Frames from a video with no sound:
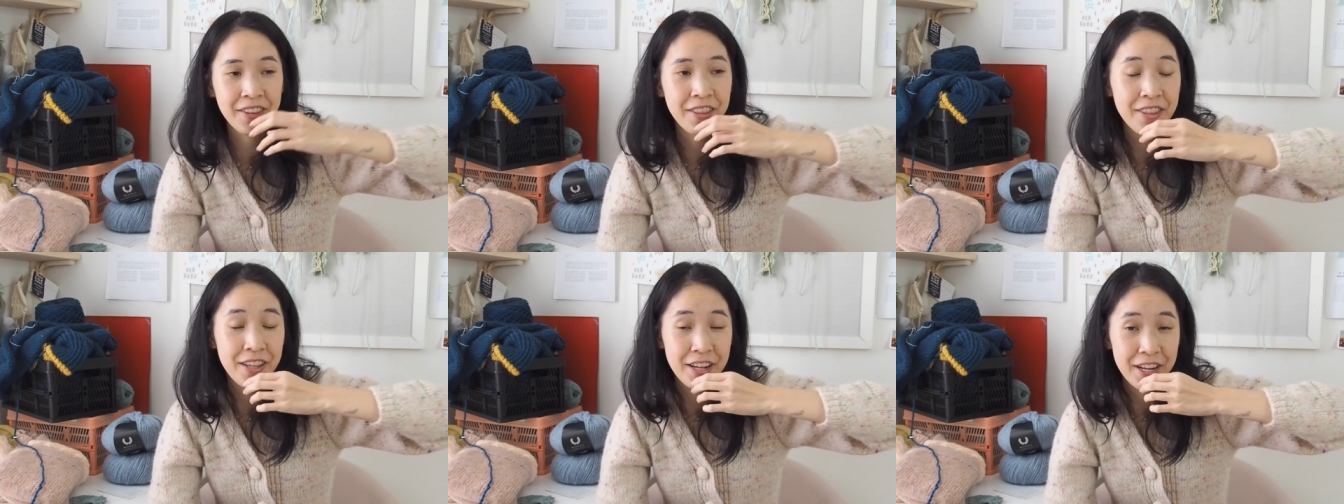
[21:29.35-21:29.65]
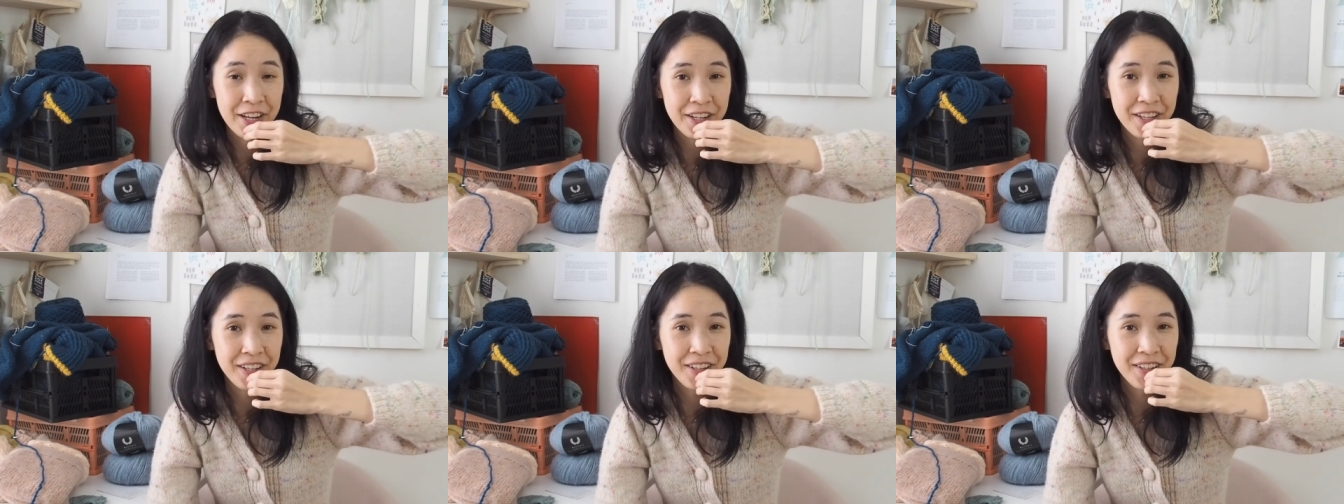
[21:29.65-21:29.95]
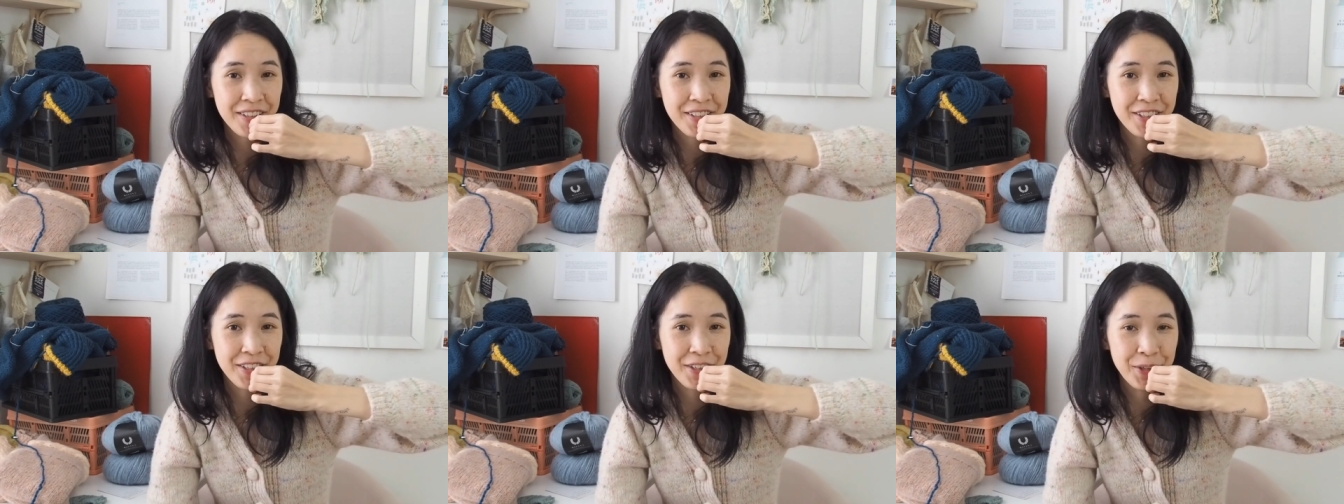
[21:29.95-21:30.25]

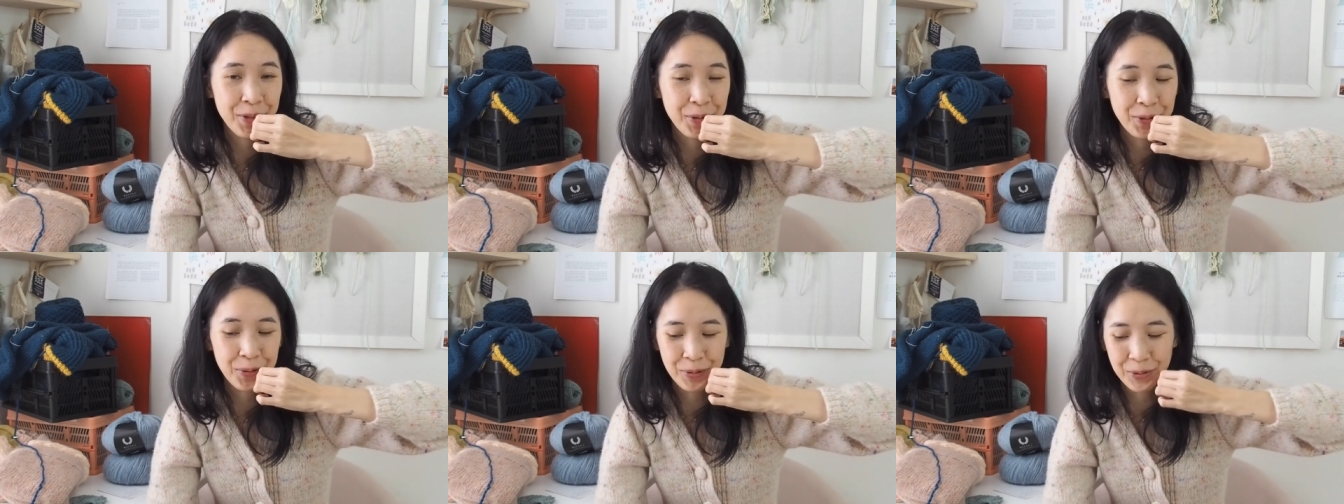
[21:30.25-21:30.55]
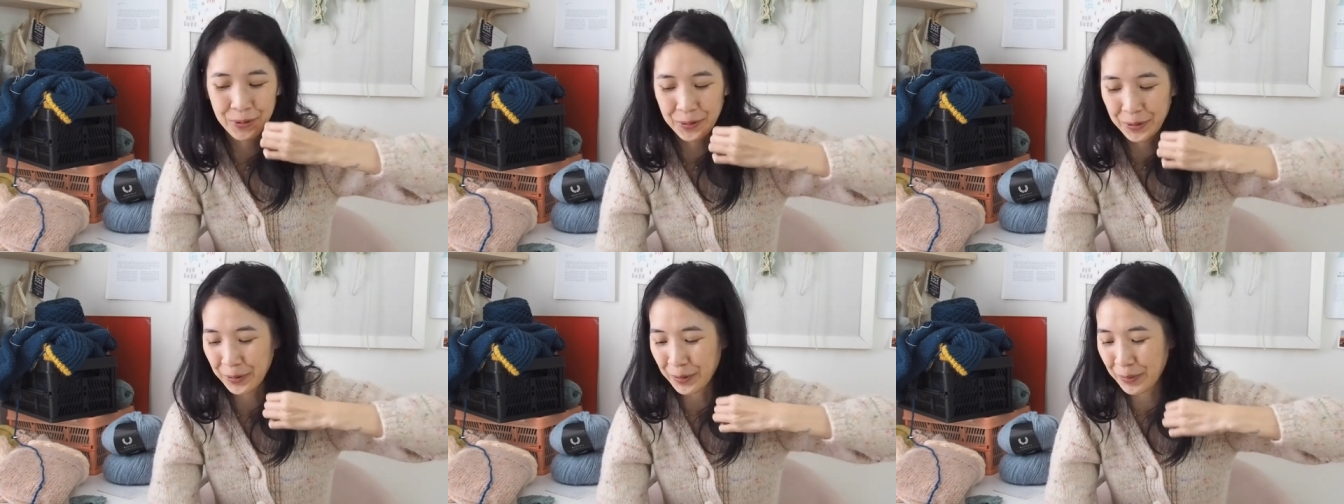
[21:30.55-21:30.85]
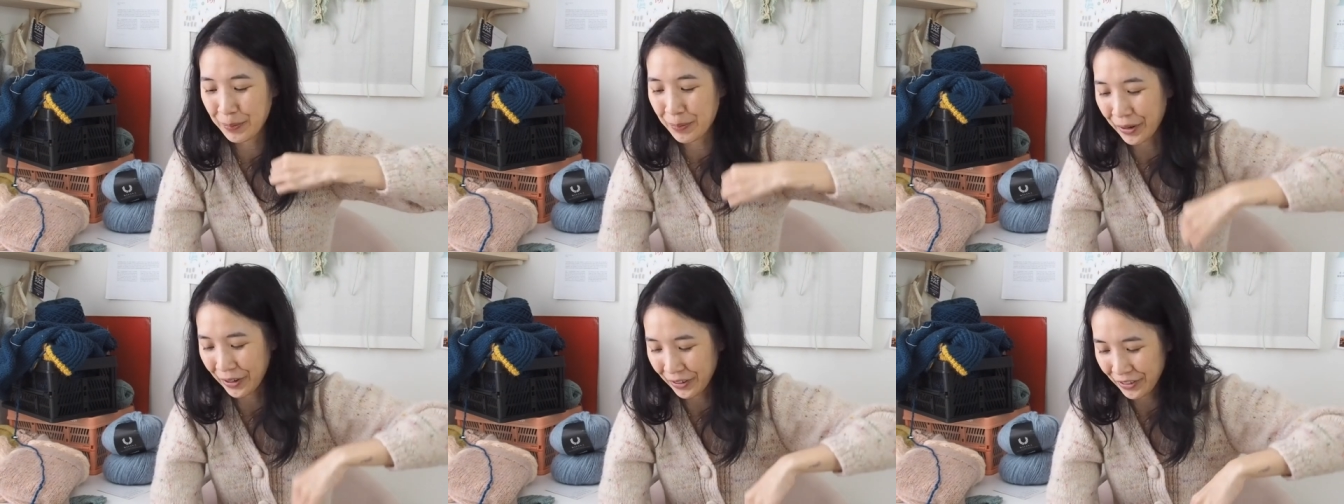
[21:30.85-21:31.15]
thing to
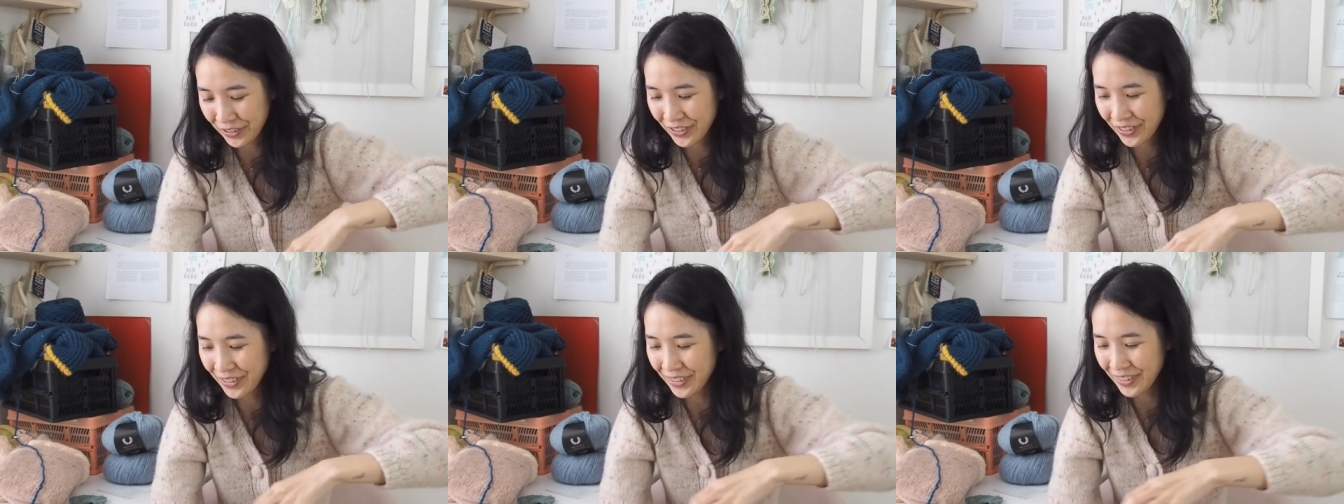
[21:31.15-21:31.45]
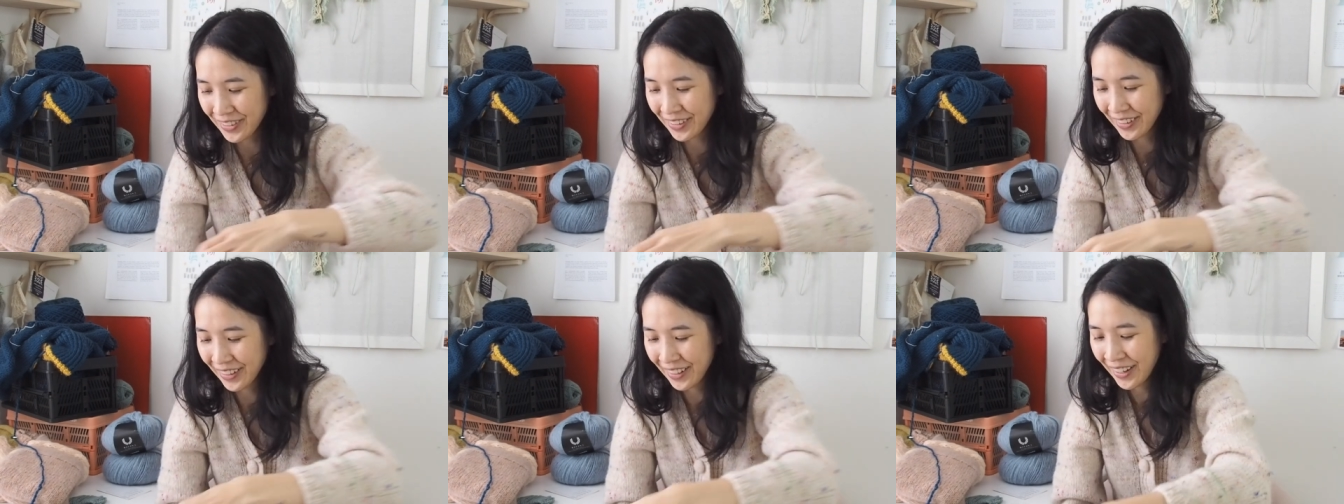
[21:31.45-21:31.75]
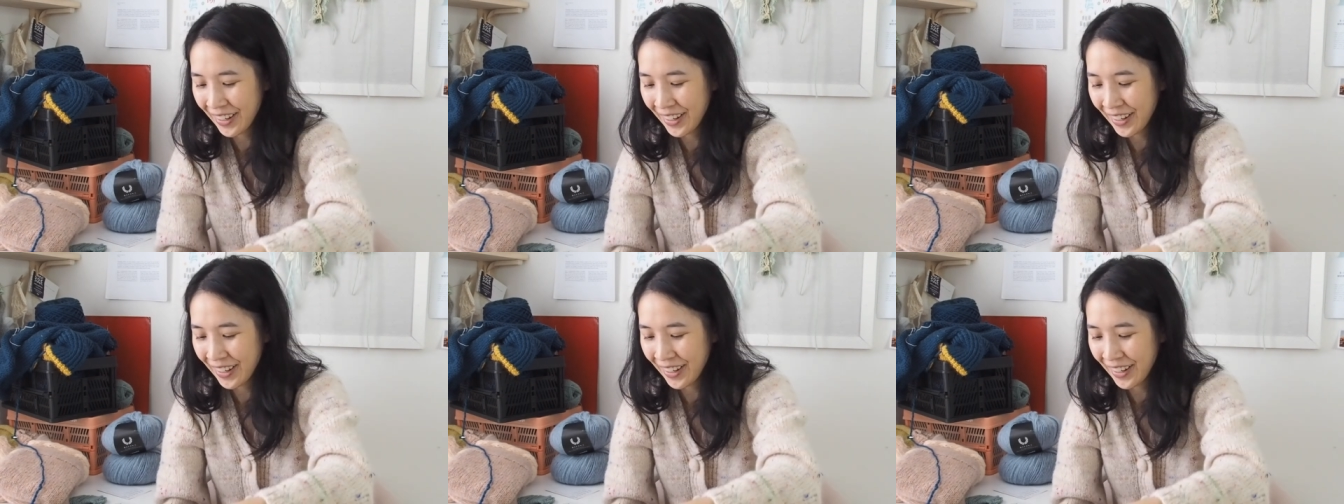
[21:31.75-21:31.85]
purchase